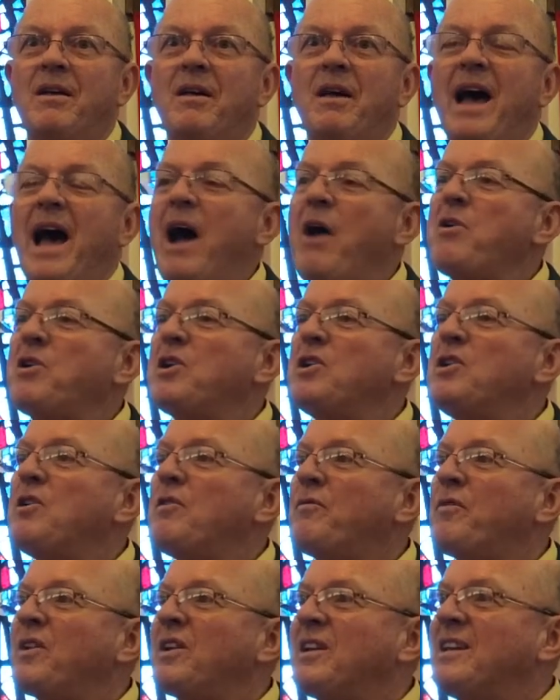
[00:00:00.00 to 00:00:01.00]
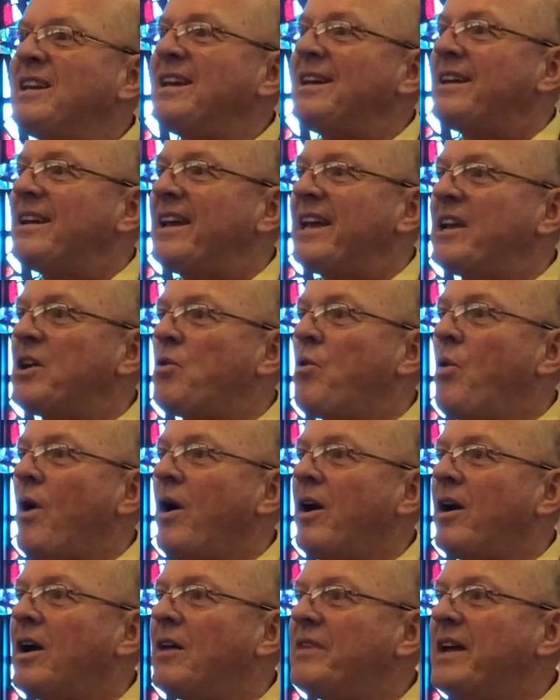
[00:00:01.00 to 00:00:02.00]
How can you forget a
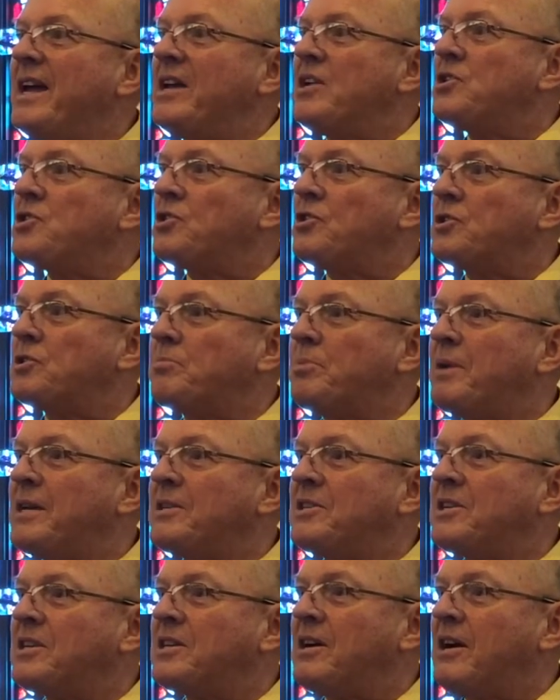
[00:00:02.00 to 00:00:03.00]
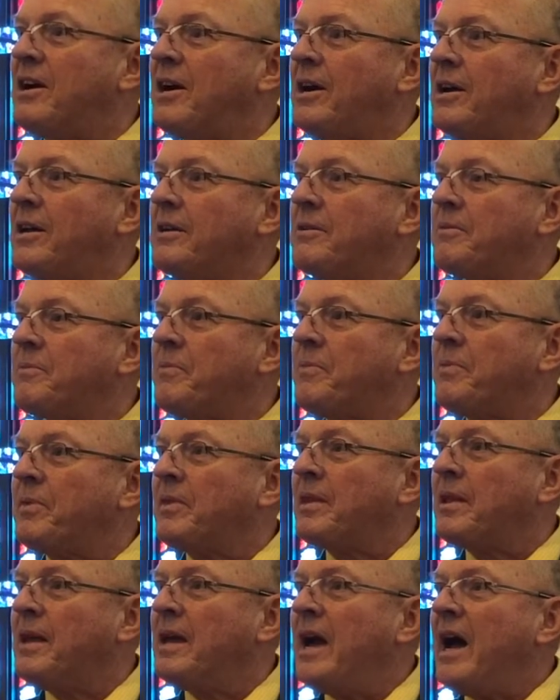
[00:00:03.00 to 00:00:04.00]
choir of angels praising God?
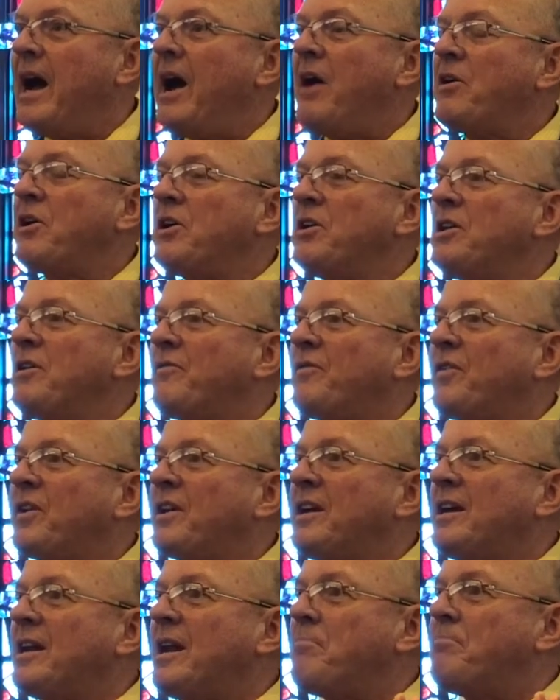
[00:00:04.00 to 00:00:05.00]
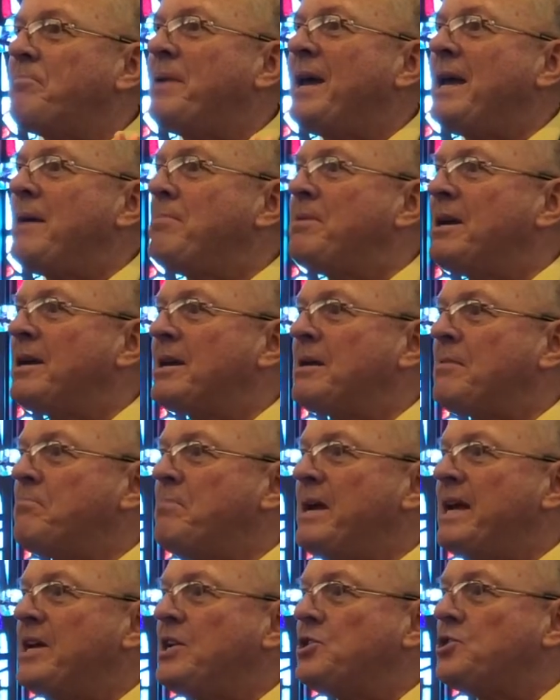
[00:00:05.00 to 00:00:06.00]
How can you forget a baby in a
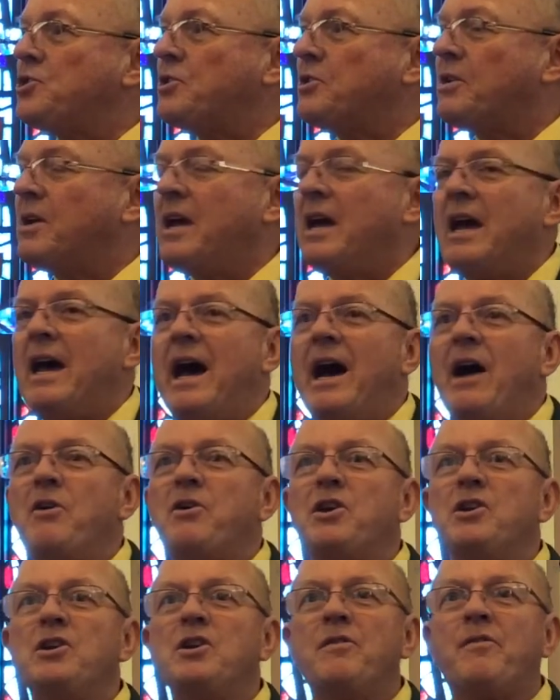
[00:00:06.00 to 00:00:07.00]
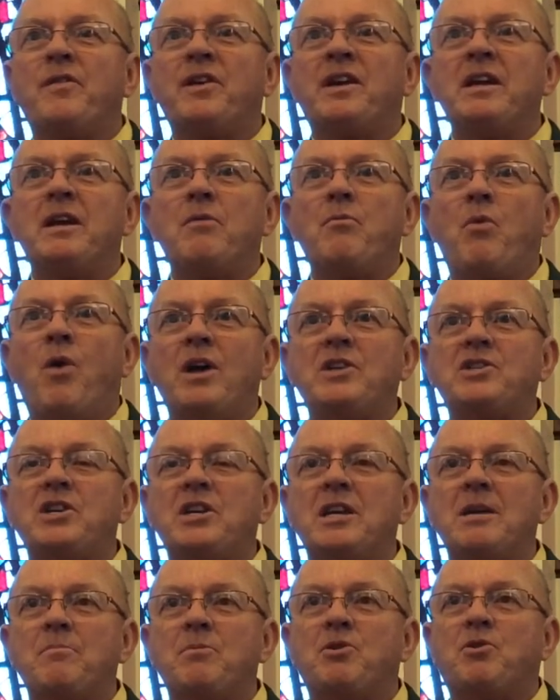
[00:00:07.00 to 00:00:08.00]
manger? How can you forget
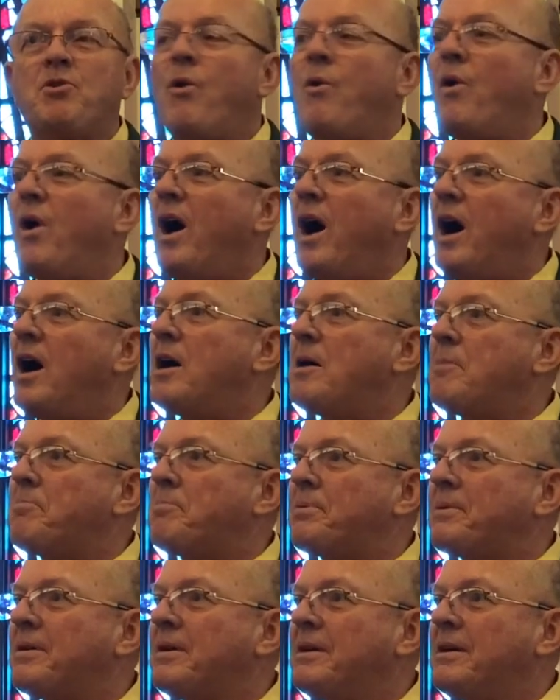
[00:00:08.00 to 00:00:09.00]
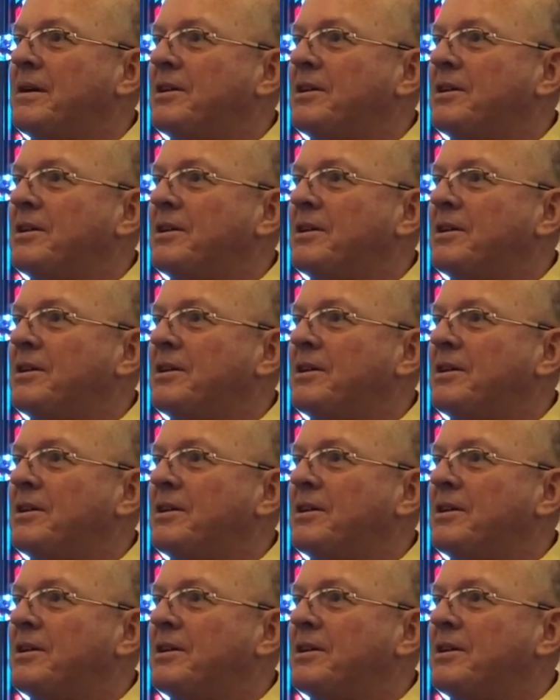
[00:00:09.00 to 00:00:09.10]
watching him grow up